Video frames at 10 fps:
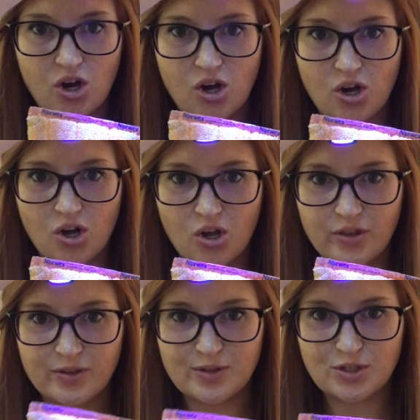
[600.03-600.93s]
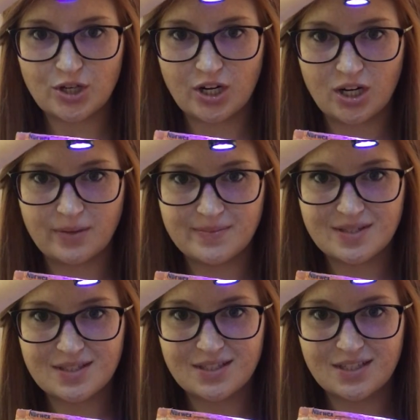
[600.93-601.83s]
all those
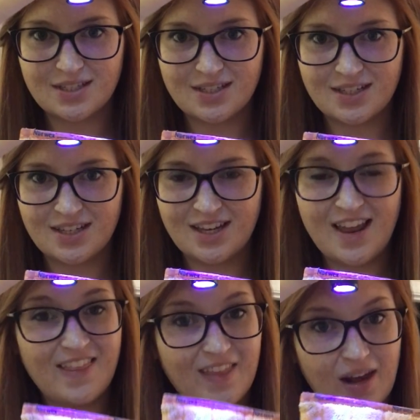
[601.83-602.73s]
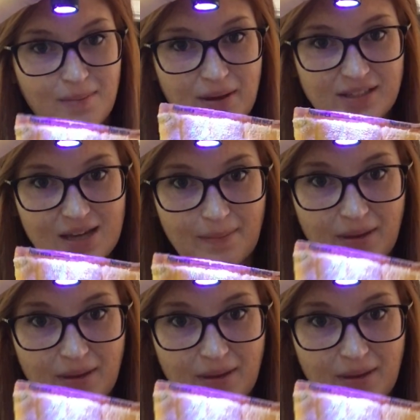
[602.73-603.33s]
germs that it picked up